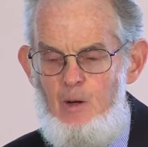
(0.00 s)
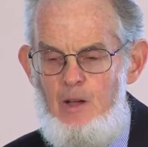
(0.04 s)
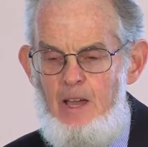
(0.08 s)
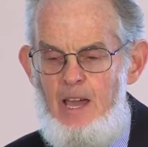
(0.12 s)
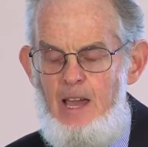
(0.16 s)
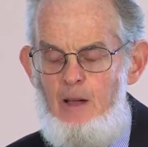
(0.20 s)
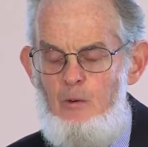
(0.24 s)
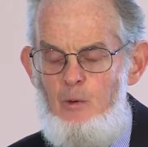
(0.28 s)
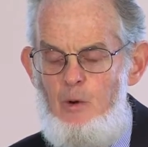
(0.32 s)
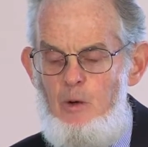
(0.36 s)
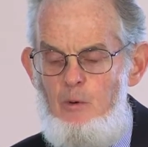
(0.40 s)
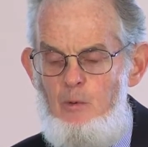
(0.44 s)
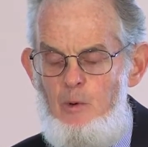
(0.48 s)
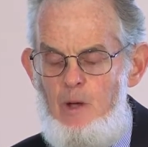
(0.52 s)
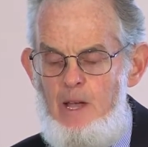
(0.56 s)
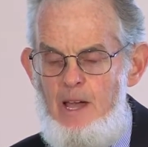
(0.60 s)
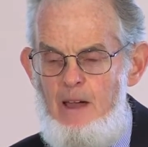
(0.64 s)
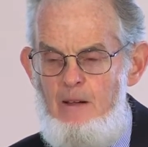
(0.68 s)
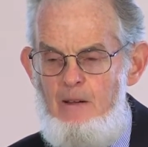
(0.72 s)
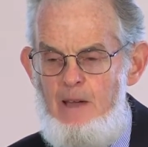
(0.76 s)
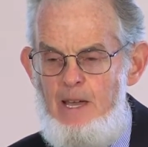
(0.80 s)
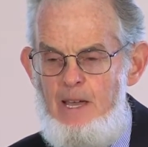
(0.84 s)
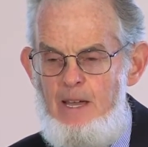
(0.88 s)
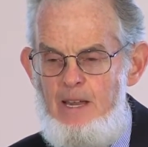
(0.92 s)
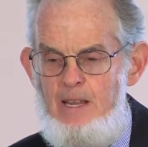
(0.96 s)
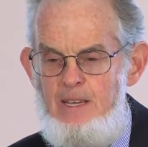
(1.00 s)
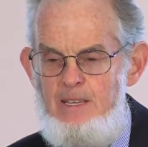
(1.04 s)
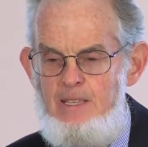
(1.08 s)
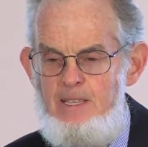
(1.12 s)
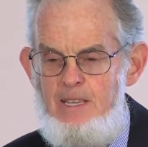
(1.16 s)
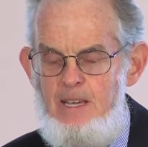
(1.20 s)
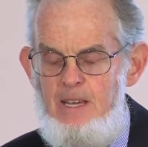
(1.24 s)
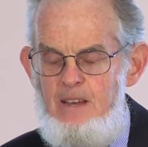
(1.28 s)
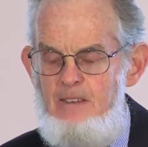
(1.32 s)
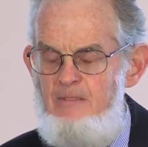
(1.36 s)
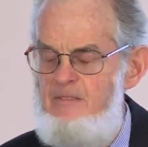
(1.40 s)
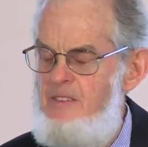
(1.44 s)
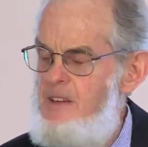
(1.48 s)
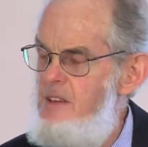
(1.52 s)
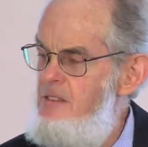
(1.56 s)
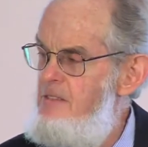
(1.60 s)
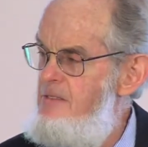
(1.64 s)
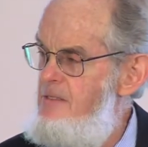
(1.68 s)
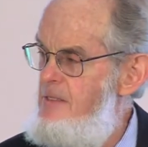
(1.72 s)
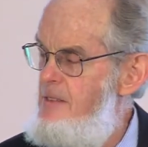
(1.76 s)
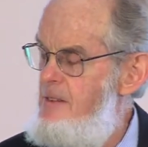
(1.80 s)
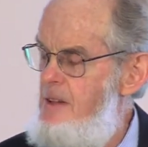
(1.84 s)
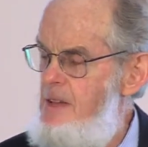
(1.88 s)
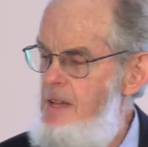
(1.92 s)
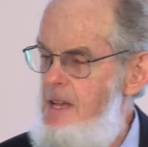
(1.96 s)
how we were going, and he said,
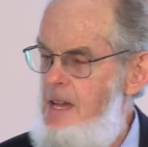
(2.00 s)
Viv,